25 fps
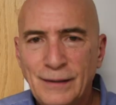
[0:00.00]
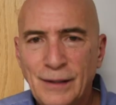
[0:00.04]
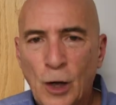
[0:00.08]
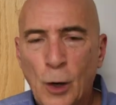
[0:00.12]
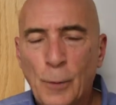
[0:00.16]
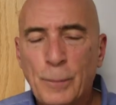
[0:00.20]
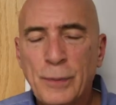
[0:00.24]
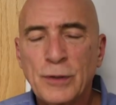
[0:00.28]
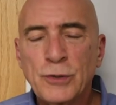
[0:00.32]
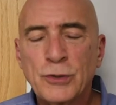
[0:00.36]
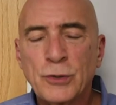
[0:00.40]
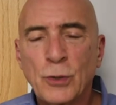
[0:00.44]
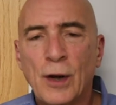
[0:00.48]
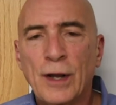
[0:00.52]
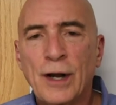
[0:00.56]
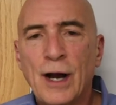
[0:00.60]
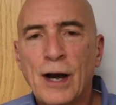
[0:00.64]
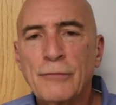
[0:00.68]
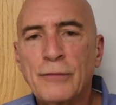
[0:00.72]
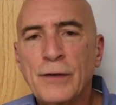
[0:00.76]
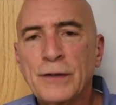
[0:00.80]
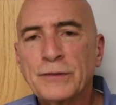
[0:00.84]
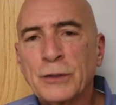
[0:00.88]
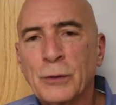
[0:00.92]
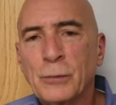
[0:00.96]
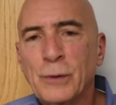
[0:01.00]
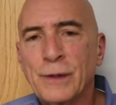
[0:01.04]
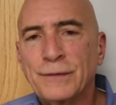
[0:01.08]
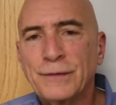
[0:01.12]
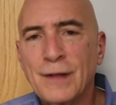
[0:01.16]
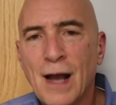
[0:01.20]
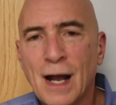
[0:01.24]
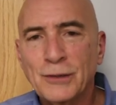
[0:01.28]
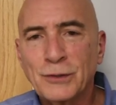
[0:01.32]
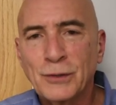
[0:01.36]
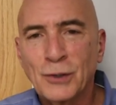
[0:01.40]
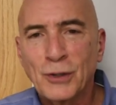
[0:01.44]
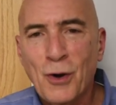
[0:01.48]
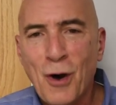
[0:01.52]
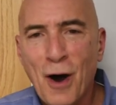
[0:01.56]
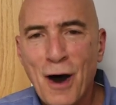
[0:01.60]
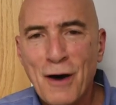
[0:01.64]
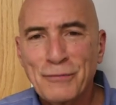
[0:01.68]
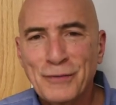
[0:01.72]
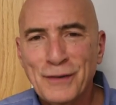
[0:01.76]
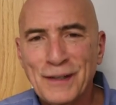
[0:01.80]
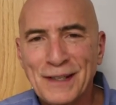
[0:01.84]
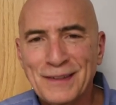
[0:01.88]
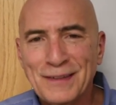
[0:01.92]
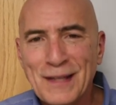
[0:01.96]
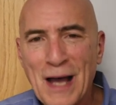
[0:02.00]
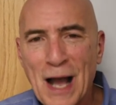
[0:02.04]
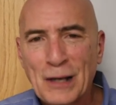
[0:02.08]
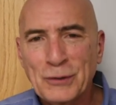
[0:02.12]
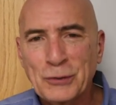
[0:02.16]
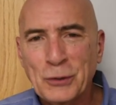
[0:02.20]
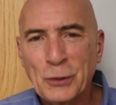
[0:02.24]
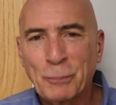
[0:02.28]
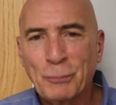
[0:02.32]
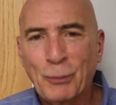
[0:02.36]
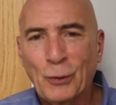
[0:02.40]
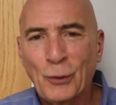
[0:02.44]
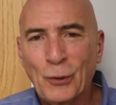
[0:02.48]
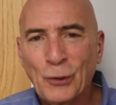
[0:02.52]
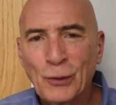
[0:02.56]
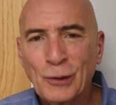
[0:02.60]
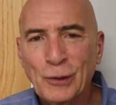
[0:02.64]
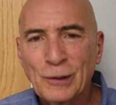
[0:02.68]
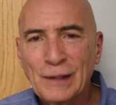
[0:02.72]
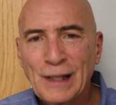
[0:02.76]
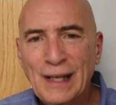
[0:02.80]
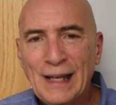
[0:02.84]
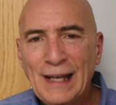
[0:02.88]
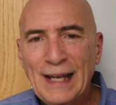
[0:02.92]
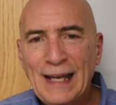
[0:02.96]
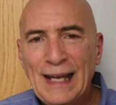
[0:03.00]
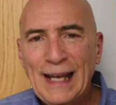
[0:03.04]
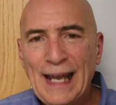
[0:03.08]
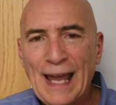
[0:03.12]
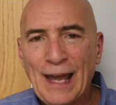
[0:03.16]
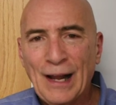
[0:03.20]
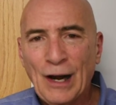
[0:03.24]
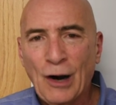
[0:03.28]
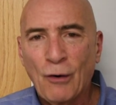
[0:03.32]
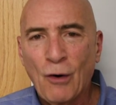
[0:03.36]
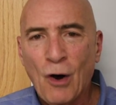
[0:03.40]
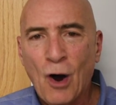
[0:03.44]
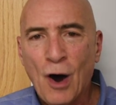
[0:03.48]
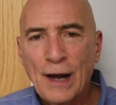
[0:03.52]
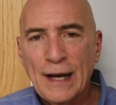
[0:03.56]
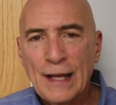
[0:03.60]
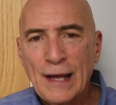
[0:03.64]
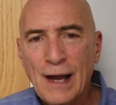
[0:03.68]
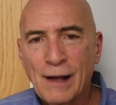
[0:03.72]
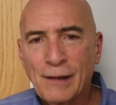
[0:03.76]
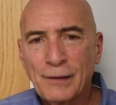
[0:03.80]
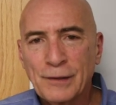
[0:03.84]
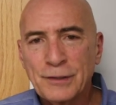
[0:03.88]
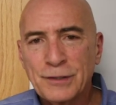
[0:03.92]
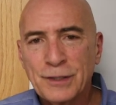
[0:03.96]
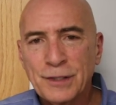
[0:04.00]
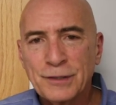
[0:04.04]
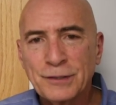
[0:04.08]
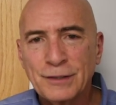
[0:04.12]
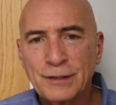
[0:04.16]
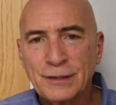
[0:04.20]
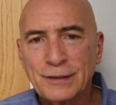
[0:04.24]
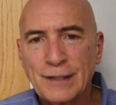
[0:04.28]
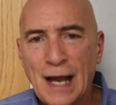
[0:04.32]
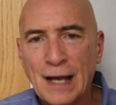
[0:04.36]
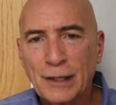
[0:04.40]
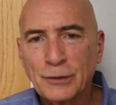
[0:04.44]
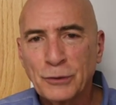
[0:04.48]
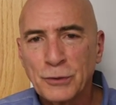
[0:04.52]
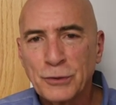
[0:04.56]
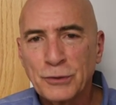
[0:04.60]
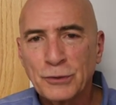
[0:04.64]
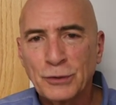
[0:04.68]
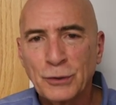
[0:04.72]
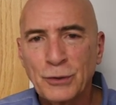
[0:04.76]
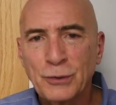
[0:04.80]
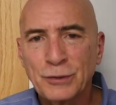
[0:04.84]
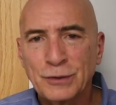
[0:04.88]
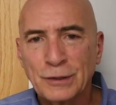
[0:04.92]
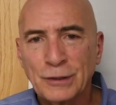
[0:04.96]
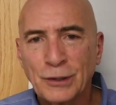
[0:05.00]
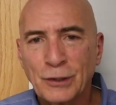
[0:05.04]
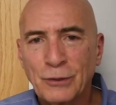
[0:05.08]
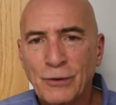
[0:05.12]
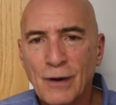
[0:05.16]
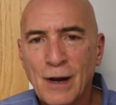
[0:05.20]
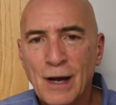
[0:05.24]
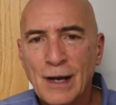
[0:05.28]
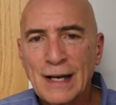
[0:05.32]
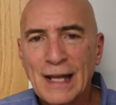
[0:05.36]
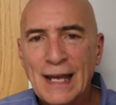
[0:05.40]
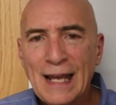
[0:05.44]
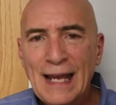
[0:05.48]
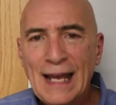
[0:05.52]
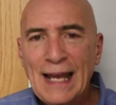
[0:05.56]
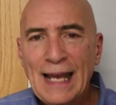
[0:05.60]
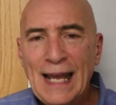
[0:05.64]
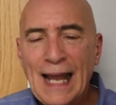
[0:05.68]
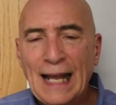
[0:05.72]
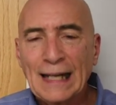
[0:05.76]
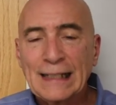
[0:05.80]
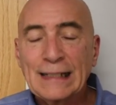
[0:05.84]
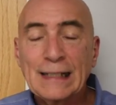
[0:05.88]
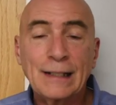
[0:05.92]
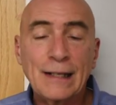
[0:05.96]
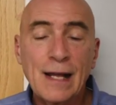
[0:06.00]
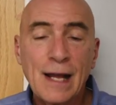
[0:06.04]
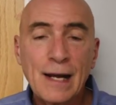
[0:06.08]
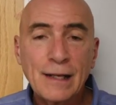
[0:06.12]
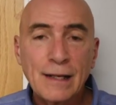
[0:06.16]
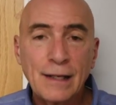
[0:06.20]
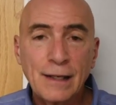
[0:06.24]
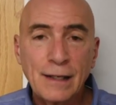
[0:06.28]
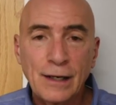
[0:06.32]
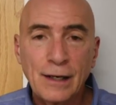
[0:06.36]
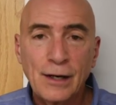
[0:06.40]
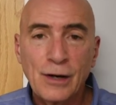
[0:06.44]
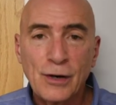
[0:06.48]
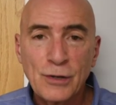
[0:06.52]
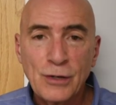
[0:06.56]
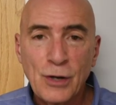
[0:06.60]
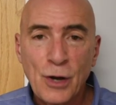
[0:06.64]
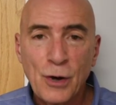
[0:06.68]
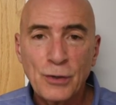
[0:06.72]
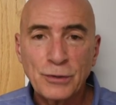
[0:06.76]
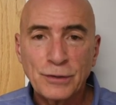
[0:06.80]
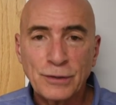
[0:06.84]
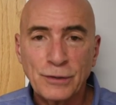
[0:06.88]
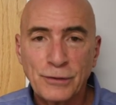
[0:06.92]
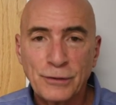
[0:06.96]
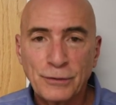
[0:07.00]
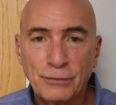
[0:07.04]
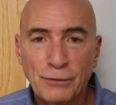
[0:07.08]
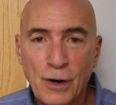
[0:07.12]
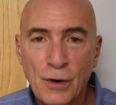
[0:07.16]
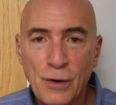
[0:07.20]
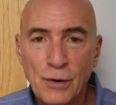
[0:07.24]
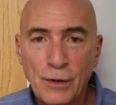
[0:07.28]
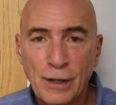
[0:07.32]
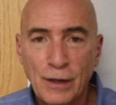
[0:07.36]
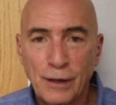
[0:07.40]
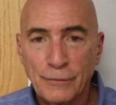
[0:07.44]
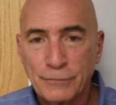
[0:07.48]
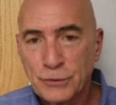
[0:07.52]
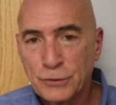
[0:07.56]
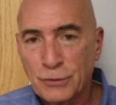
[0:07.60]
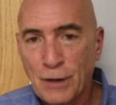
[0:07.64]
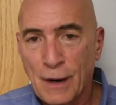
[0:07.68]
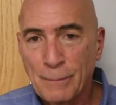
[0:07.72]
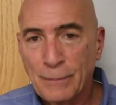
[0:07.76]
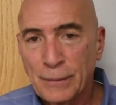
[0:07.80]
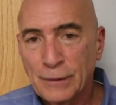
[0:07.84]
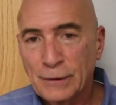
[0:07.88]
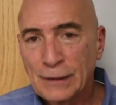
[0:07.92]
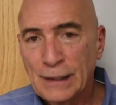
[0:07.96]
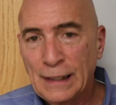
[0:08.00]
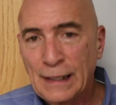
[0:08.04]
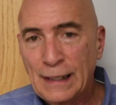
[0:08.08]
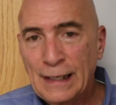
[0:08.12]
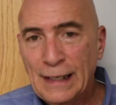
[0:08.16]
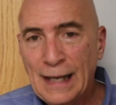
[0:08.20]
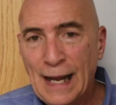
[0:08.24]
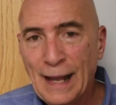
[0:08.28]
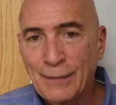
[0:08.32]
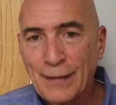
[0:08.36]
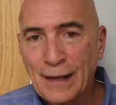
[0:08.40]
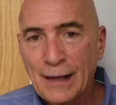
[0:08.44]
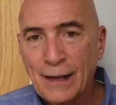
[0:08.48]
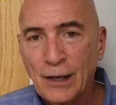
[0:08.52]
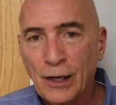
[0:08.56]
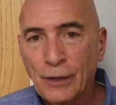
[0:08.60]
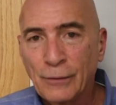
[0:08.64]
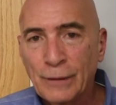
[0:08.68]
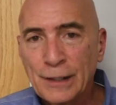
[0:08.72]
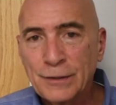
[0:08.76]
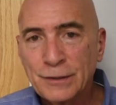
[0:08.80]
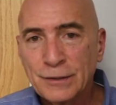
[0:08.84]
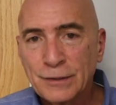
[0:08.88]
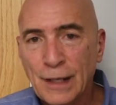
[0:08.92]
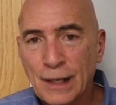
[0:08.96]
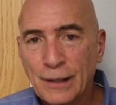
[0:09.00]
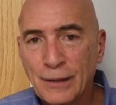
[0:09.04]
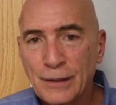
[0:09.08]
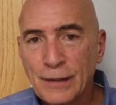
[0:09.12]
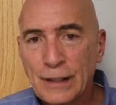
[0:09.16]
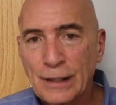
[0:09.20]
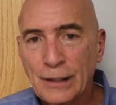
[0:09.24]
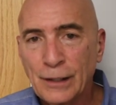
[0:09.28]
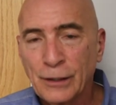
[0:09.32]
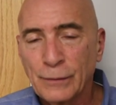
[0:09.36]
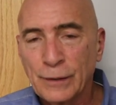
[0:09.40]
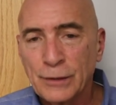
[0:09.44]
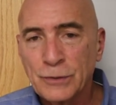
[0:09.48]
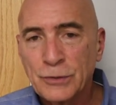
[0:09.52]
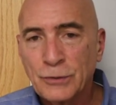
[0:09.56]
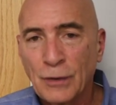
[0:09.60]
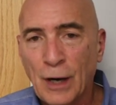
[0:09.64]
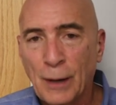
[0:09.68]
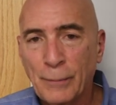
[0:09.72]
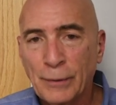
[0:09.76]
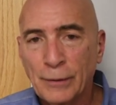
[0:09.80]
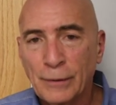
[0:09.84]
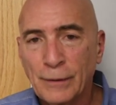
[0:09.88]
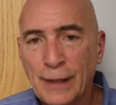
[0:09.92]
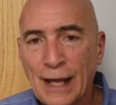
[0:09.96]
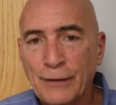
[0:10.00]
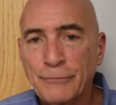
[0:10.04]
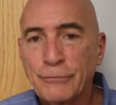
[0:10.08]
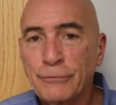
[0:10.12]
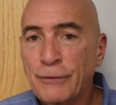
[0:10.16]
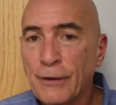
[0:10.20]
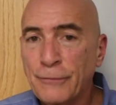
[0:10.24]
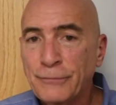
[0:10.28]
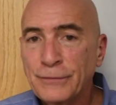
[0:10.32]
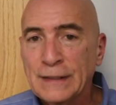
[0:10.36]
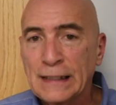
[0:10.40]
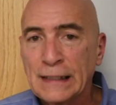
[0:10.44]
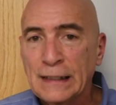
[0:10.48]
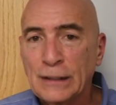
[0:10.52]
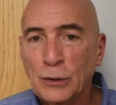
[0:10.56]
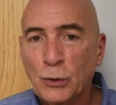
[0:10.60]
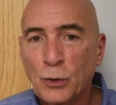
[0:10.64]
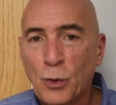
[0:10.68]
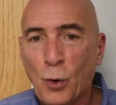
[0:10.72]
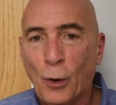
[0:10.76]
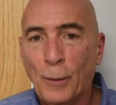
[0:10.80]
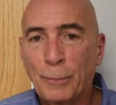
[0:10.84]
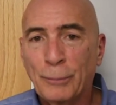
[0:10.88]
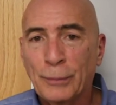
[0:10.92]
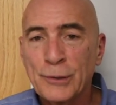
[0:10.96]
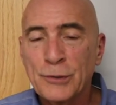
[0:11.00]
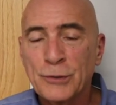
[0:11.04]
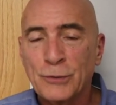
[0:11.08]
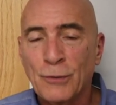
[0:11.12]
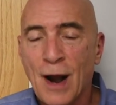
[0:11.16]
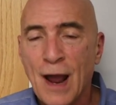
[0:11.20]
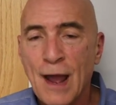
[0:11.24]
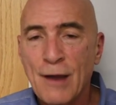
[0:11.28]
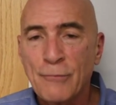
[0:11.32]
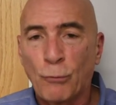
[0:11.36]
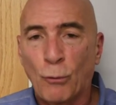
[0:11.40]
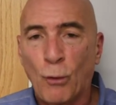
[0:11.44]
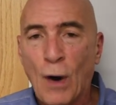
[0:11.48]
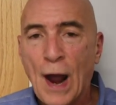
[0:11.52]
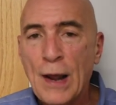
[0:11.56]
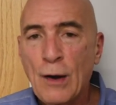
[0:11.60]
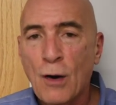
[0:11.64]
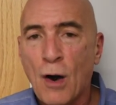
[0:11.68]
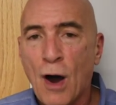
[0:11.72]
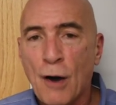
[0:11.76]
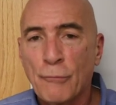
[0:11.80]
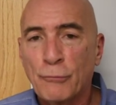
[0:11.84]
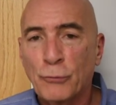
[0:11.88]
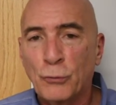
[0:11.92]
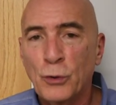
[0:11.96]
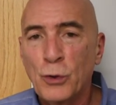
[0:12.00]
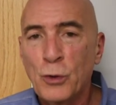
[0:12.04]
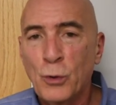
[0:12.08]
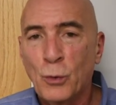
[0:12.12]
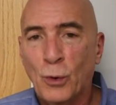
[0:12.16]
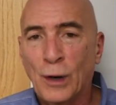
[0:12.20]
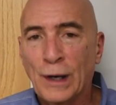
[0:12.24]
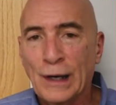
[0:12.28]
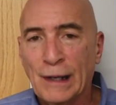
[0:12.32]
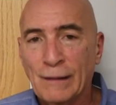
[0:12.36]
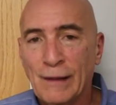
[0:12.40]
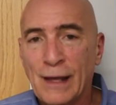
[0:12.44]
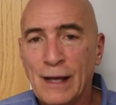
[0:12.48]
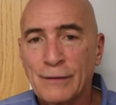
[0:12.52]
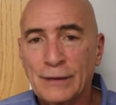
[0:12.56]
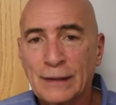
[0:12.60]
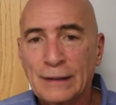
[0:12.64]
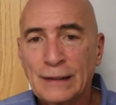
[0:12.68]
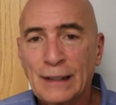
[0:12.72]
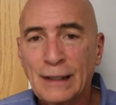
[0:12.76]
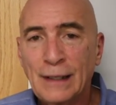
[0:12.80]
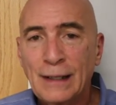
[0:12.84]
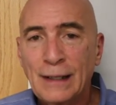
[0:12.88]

Hope you enjoyed our visit with Dr. Coffey and Dr. Pearl and our audiologist, Dr. Susan Krutt, at Connecticut Ear, Nose, and Throat of Trumbull and the Hearing Center here in Trumbull at 15 Corporate Drive, right off Route 111.